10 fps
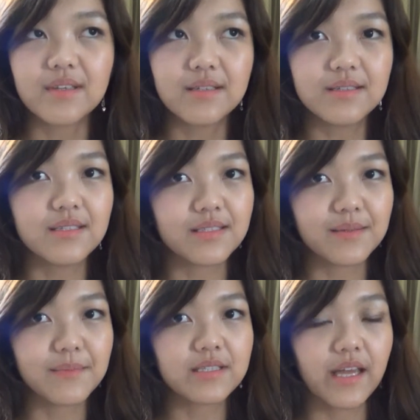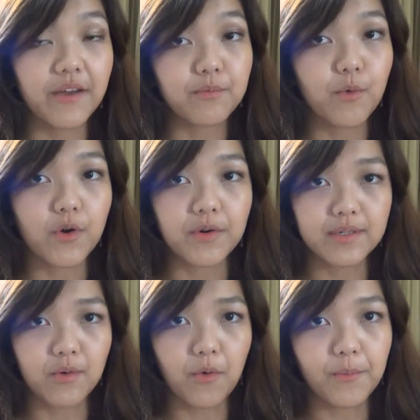It's just that because I have more on
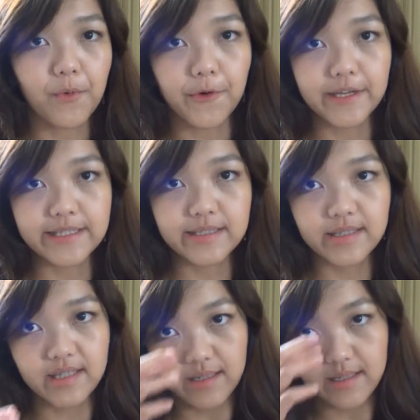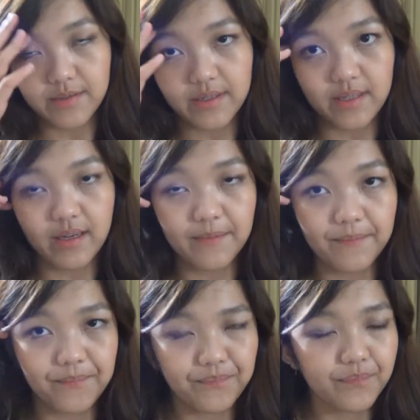combo oily skin, that's why
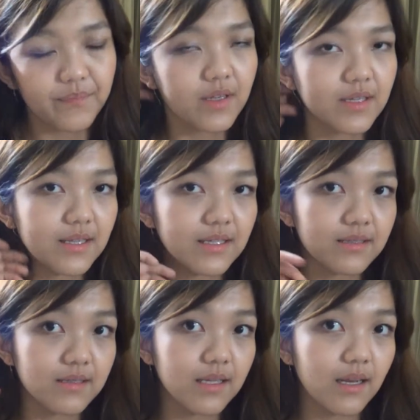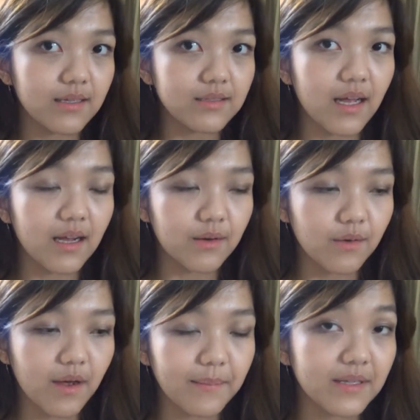it doesn't really last that
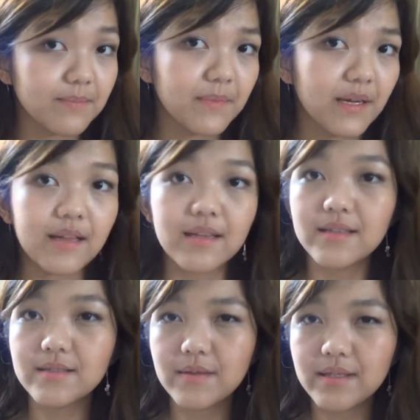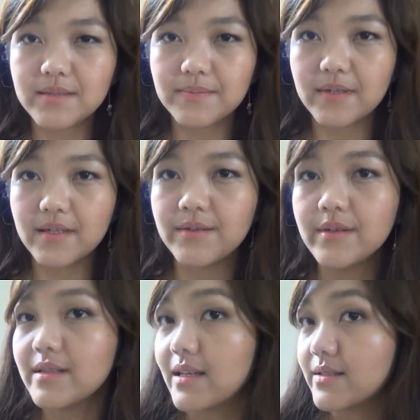long. I mean, but I think this one is pretty
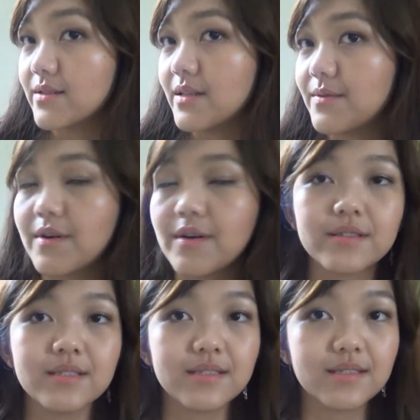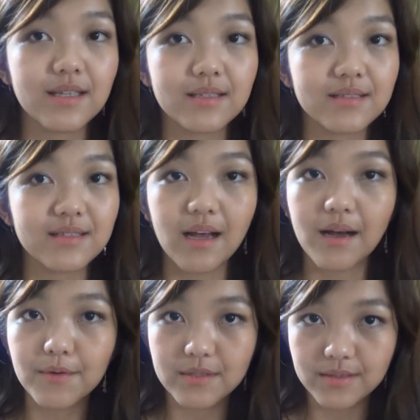good actually for 6
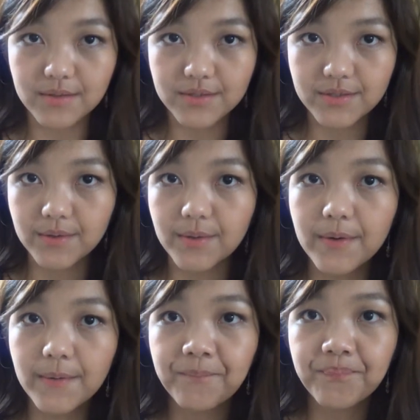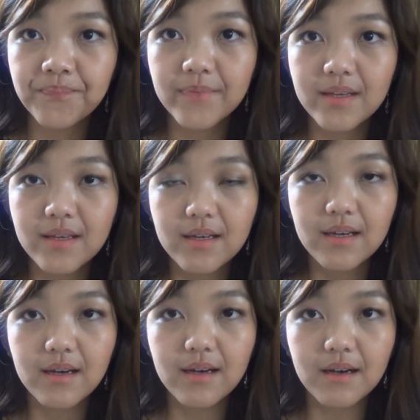hours or so.
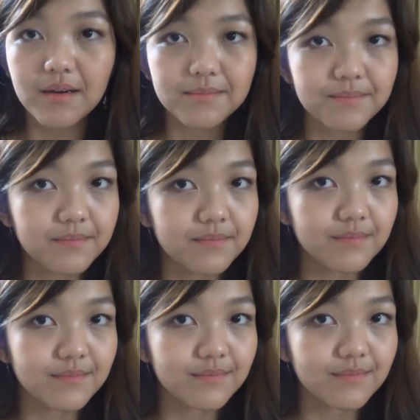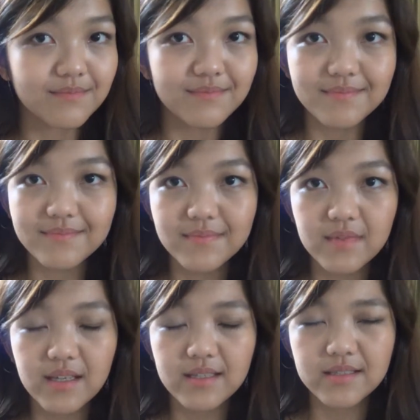
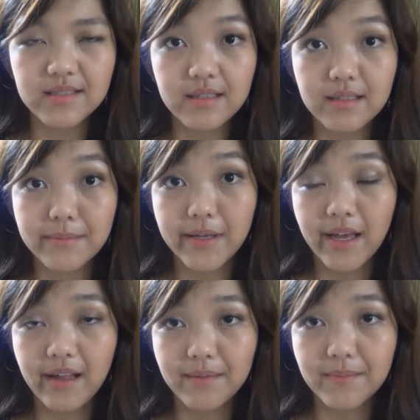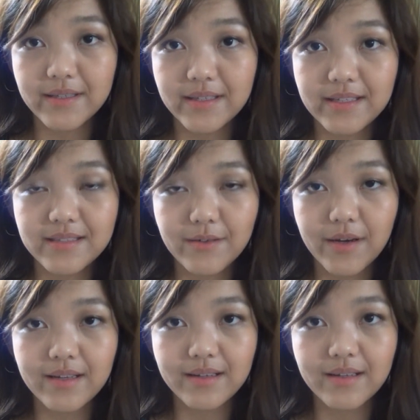I just need a little bit help. I think that's
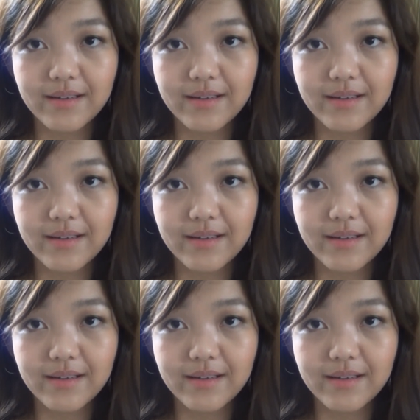quite a